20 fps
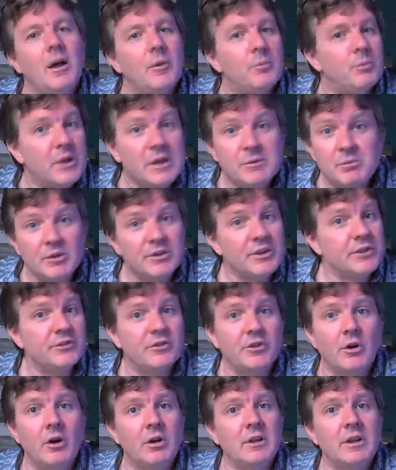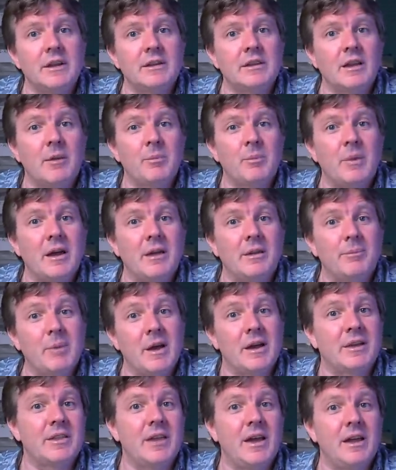People didn't talk like that back,
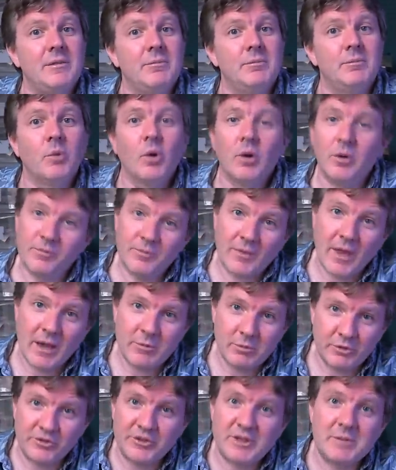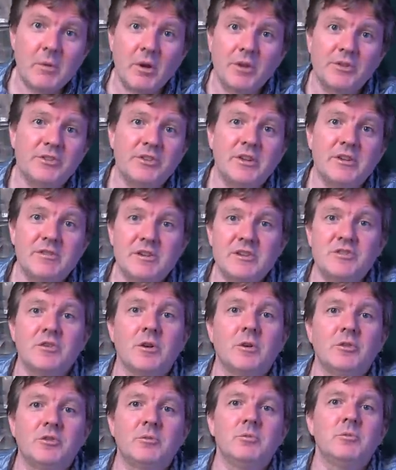back then, but I will see modern T V
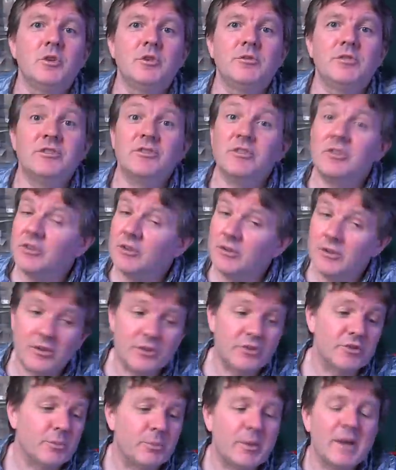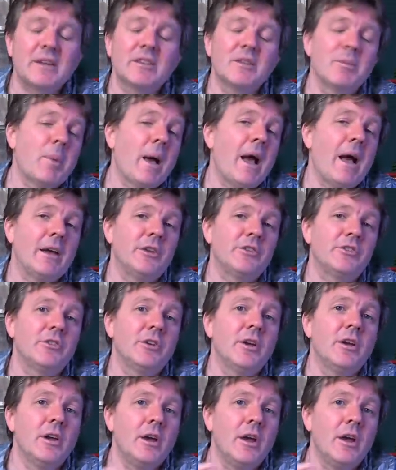shows and movies that, that depict the past